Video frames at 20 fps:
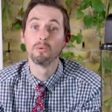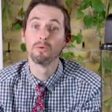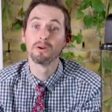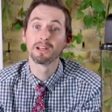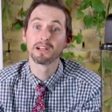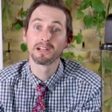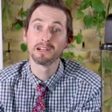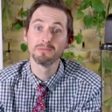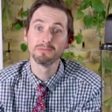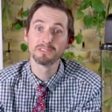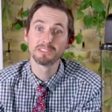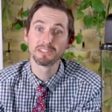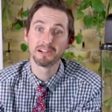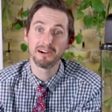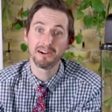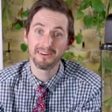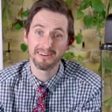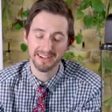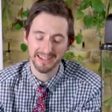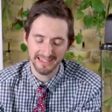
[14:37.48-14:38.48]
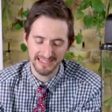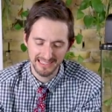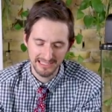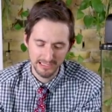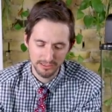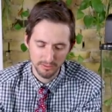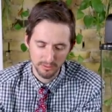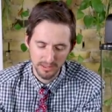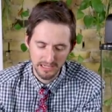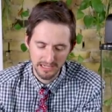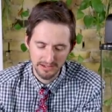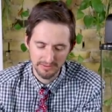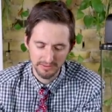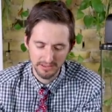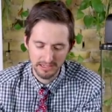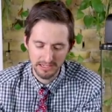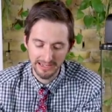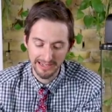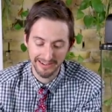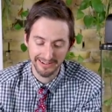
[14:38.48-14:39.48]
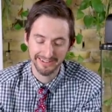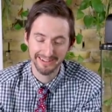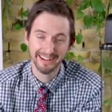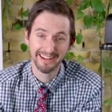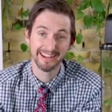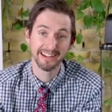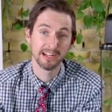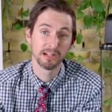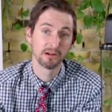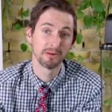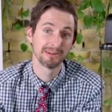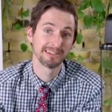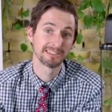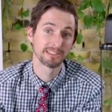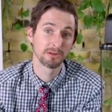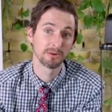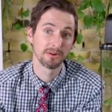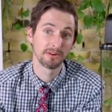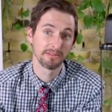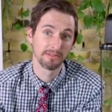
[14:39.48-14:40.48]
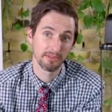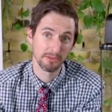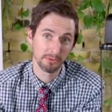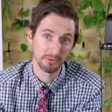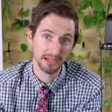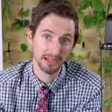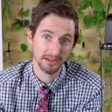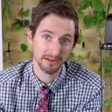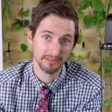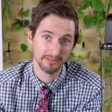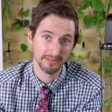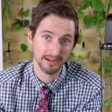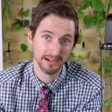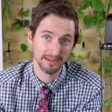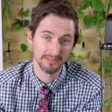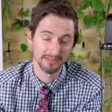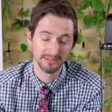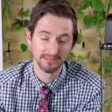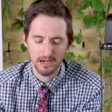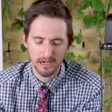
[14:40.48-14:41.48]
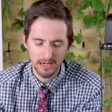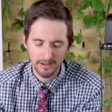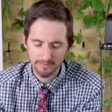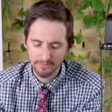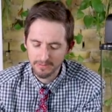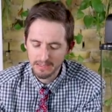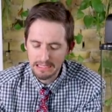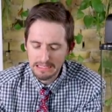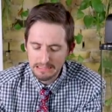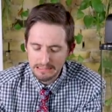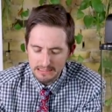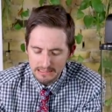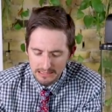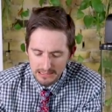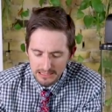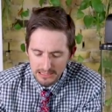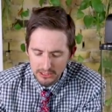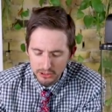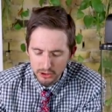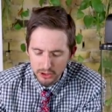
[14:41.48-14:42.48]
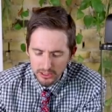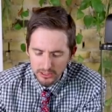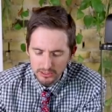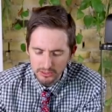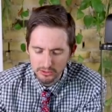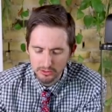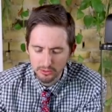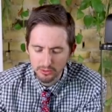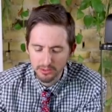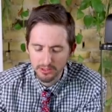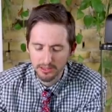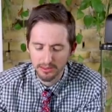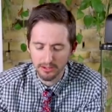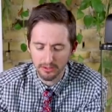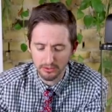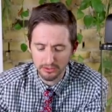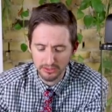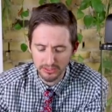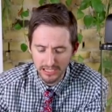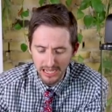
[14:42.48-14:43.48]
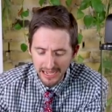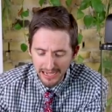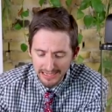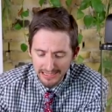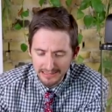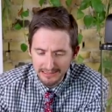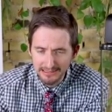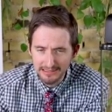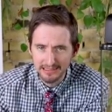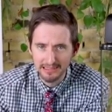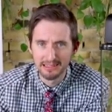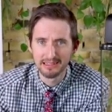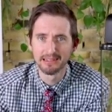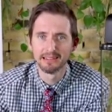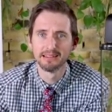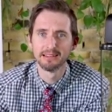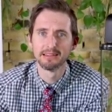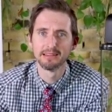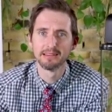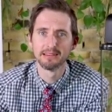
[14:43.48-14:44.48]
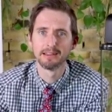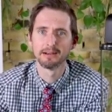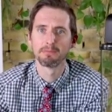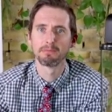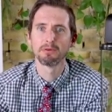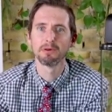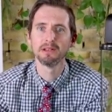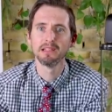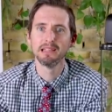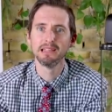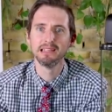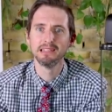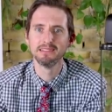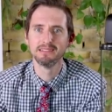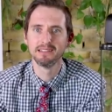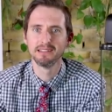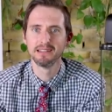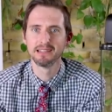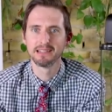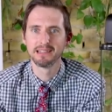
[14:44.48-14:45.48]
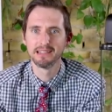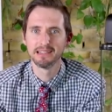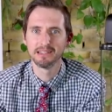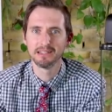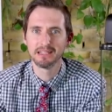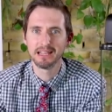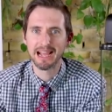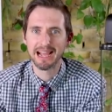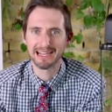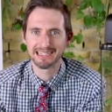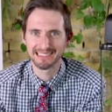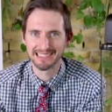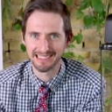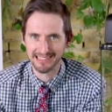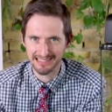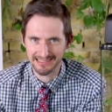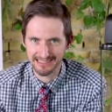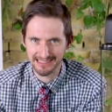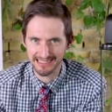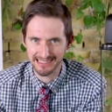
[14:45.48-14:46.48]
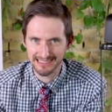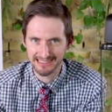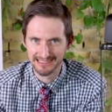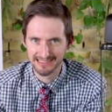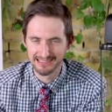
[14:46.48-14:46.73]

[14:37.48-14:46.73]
When it comes to hardiness, we give the Neon Day Gecko a score of 3 out of 5. Obviously, just due to their size, they're pretty easy to kill accidentally.